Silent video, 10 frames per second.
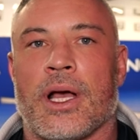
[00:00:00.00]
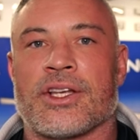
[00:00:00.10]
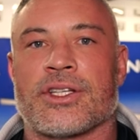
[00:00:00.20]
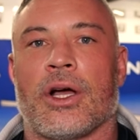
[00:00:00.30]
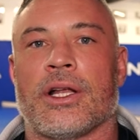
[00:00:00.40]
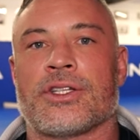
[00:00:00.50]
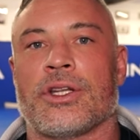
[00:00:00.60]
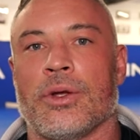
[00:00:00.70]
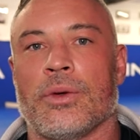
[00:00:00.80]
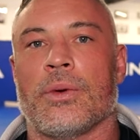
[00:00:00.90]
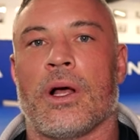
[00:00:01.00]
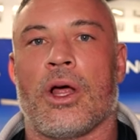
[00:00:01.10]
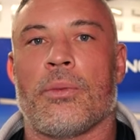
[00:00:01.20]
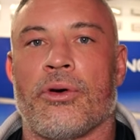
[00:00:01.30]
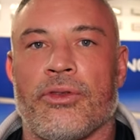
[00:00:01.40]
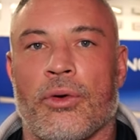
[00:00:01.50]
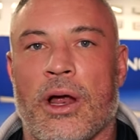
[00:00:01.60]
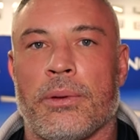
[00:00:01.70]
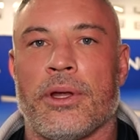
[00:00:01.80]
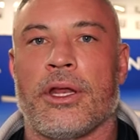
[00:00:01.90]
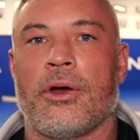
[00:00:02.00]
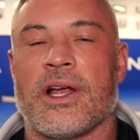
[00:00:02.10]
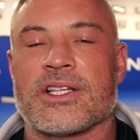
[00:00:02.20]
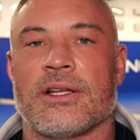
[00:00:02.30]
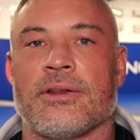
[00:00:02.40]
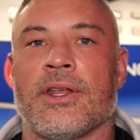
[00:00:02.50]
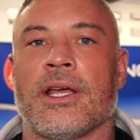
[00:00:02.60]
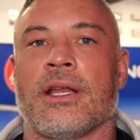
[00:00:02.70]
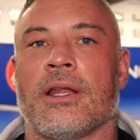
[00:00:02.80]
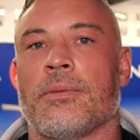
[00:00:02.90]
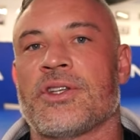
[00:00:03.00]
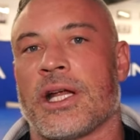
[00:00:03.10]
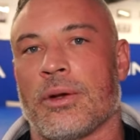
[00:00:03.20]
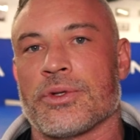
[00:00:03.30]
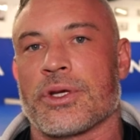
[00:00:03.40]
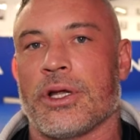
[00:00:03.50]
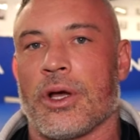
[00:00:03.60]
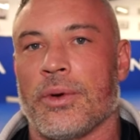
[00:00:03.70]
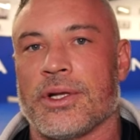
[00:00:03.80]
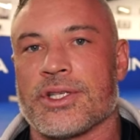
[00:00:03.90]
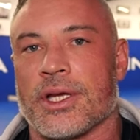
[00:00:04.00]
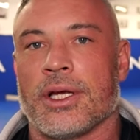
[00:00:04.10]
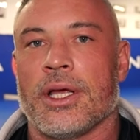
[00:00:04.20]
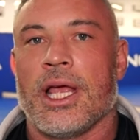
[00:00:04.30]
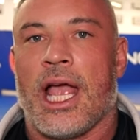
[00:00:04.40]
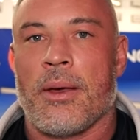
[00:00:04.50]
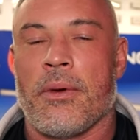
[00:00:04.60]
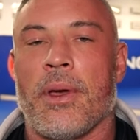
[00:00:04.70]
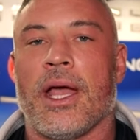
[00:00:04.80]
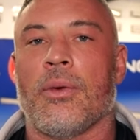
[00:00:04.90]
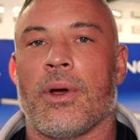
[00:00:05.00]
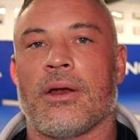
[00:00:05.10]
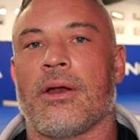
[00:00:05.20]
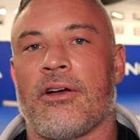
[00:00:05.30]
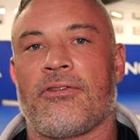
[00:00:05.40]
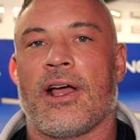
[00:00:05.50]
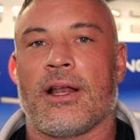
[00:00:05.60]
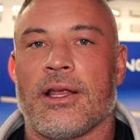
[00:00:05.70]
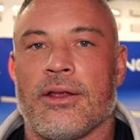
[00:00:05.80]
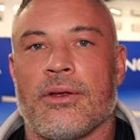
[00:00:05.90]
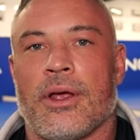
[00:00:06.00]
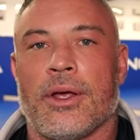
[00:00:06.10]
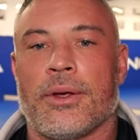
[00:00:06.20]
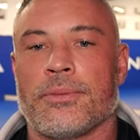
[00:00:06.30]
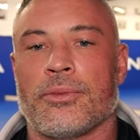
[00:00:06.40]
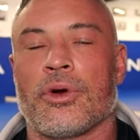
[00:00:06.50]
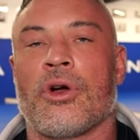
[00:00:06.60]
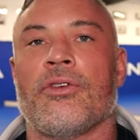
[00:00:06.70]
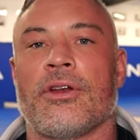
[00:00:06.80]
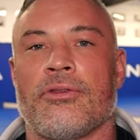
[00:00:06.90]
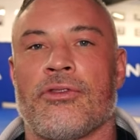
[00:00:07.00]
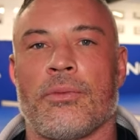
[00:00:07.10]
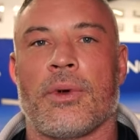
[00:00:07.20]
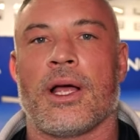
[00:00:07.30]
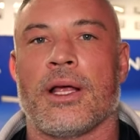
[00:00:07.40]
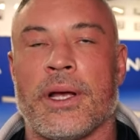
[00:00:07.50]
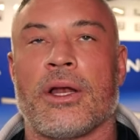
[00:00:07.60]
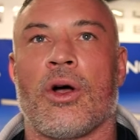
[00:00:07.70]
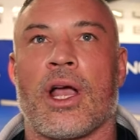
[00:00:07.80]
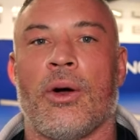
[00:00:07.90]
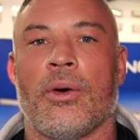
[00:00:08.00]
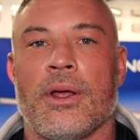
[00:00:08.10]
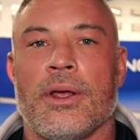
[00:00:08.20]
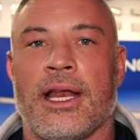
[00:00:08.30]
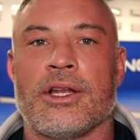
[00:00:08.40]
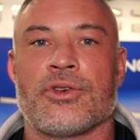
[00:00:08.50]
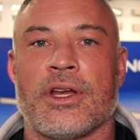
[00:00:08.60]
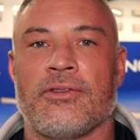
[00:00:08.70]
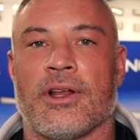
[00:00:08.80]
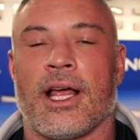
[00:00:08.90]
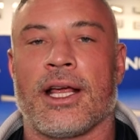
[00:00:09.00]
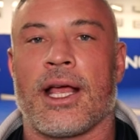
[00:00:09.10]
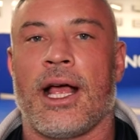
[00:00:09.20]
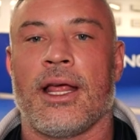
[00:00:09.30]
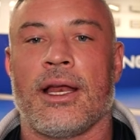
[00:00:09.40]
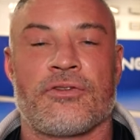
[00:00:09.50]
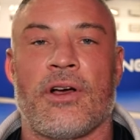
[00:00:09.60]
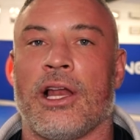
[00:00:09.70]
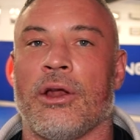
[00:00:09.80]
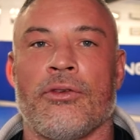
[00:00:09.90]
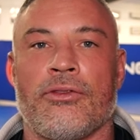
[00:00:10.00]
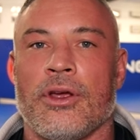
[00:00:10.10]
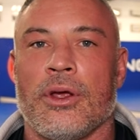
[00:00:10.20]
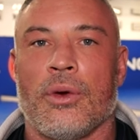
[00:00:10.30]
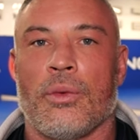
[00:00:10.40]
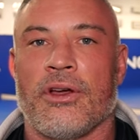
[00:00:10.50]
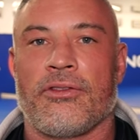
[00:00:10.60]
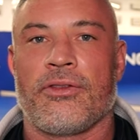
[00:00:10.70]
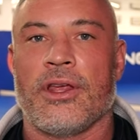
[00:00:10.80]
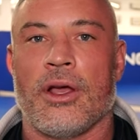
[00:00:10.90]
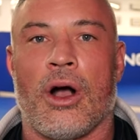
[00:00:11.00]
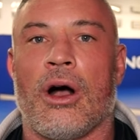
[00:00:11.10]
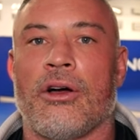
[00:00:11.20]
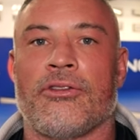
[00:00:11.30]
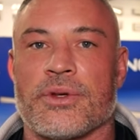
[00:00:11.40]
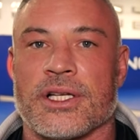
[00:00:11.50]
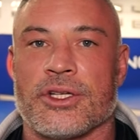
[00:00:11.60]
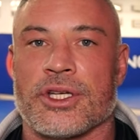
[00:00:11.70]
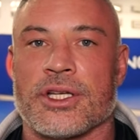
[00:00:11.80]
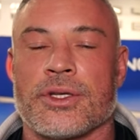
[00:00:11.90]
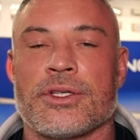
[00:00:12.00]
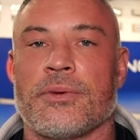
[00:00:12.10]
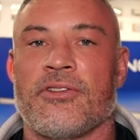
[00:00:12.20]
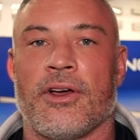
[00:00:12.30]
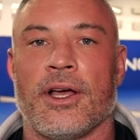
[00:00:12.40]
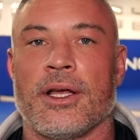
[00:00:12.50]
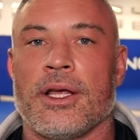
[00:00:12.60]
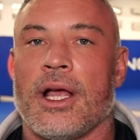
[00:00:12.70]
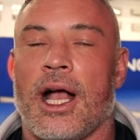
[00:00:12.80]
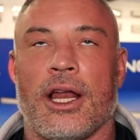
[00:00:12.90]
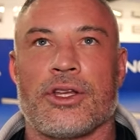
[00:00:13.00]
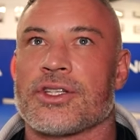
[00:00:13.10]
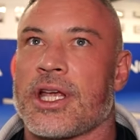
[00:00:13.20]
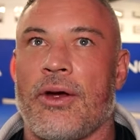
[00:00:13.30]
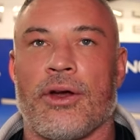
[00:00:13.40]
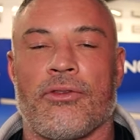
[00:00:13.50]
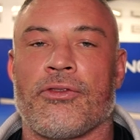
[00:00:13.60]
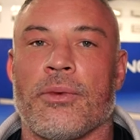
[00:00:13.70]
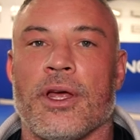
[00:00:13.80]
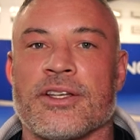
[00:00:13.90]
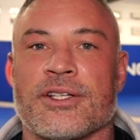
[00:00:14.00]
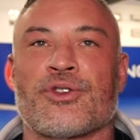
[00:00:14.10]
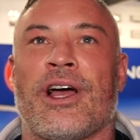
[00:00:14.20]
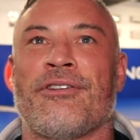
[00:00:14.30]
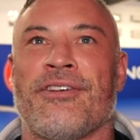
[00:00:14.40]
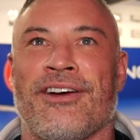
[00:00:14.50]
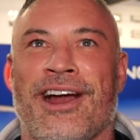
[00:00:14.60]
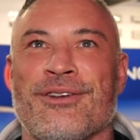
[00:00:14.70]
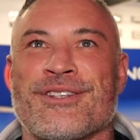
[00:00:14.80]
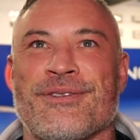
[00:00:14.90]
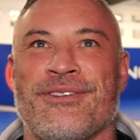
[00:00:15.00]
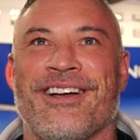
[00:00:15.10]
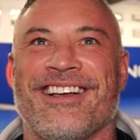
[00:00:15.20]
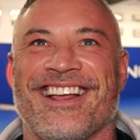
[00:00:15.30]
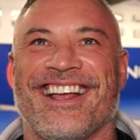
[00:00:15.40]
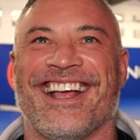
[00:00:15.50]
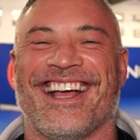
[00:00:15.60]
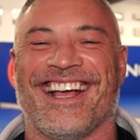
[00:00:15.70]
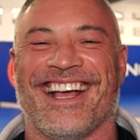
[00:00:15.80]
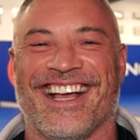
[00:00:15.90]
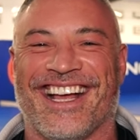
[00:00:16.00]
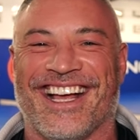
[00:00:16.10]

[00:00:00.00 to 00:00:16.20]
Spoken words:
I started to do a lot more of the grappling and the wrestling, thinking that my channel was going to go into MMA when I finally recovered from my big knockout head injury, if you like. And then I just fell in love with the art of Brazilian Jiu-Jitsu, to be fair, and I just carried on from there, still trying to figure it out, to be fair.